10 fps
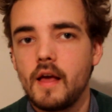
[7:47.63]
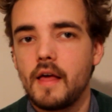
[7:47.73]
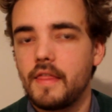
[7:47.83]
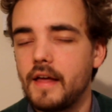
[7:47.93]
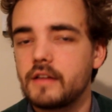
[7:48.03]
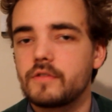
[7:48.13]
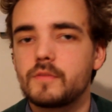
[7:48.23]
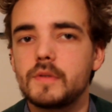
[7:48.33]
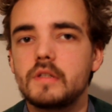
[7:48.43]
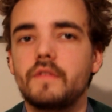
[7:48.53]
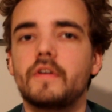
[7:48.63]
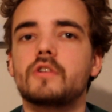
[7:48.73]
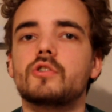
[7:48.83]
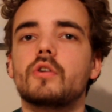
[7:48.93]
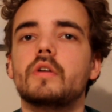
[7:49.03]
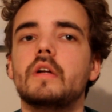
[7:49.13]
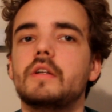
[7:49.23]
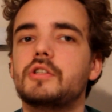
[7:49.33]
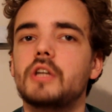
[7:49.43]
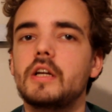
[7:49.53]
That specific journey
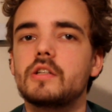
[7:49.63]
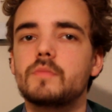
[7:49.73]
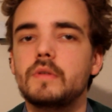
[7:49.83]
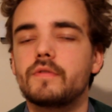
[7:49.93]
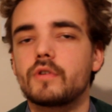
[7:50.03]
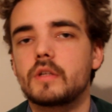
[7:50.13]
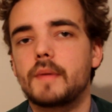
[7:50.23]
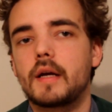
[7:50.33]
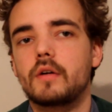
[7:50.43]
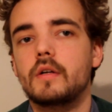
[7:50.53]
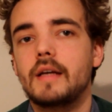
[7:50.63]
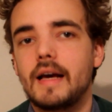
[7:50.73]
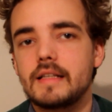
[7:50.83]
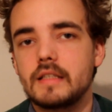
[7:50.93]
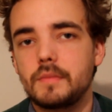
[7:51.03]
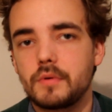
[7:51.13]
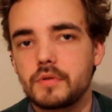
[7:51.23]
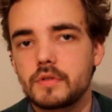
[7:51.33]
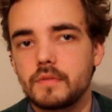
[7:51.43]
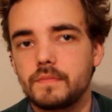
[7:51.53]
changed me for the better as a
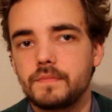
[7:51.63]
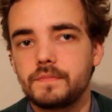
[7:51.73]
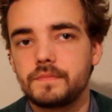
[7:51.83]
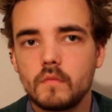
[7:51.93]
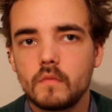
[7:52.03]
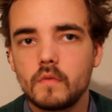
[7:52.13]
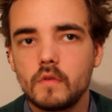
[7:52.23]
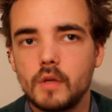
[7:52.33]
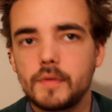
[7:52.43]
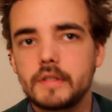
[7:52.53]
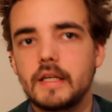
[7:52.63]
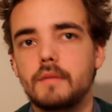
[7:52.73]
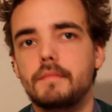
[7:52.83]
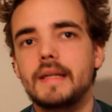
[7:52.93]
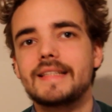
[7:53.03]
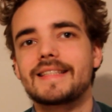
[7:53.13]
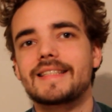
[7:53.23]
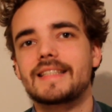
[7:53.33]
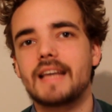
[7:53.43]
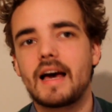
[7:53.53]
person. Number 10. Mens
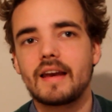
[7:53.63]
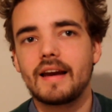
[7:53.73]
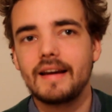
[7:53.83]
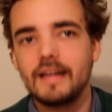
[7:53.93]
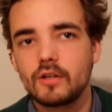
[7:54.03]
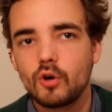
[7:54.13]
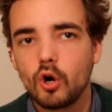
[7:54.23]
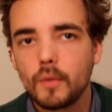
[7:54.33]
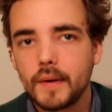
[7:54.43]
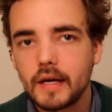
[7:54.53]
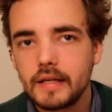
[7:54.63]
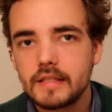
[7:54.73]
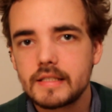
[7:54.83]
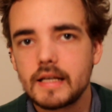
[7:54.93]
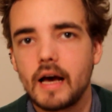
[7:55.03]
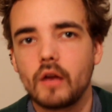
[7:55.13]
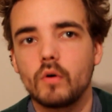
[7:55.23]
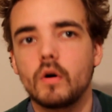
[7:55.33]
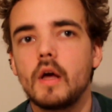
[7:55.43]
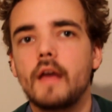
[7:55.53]
sana in corpore
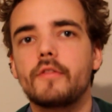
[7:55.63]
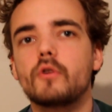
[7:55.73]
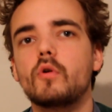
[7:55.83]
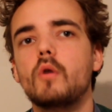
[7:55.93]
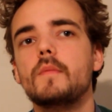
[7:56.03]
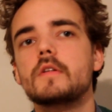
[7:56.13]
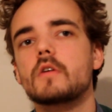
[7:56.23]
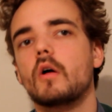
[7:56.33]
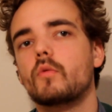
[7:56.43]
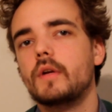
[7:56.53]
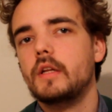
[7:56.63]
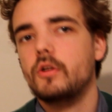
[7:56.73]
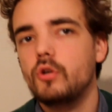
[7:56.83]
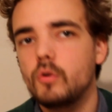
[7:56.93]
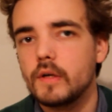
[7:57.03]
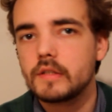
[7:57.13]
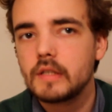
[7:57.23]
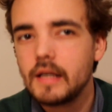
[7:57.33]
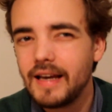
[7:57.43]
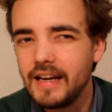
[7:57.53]
sano. The Romans already knew it.
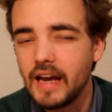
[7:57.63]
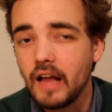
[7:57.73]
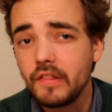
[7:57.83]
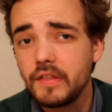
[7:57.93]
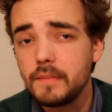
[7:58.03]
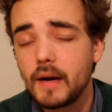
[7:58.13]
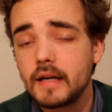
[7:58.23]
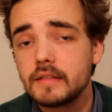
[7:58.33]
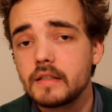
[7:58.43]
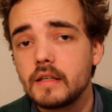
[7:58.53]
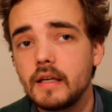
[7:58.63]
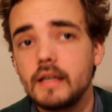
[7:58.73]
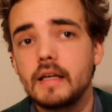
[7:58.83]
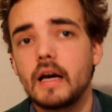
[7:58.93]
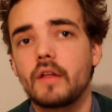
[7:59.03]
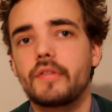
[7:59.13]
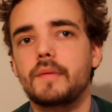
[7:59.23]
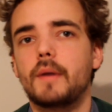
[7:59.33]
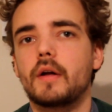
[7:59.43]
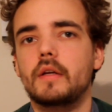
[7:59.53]
A healthy mind in a healthy
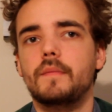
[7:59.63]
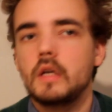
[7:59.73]
body.